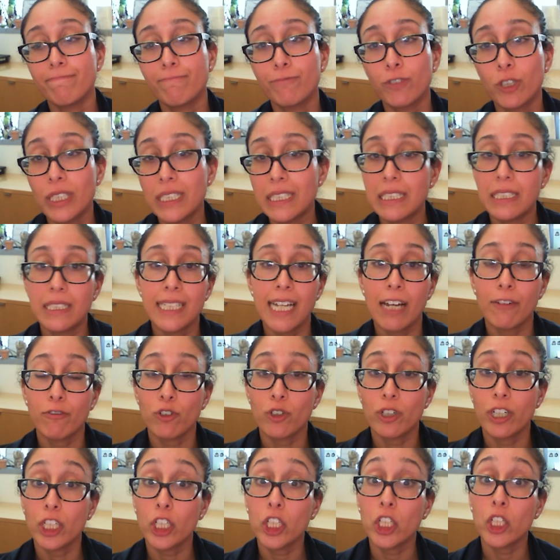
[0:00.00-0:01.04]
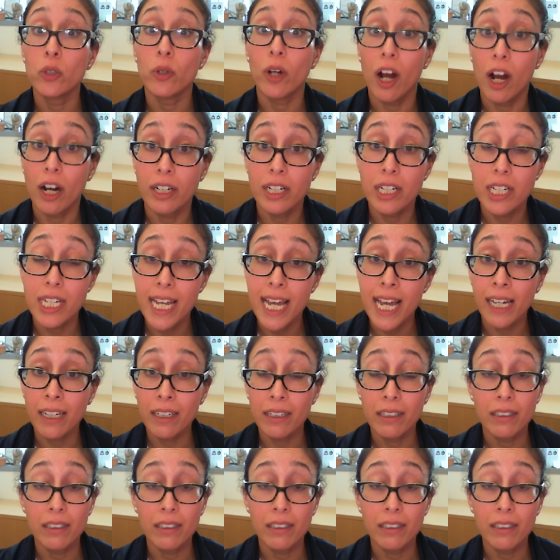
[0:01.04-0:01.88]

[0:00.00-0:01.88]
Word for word: for instance, after an acute heart attack,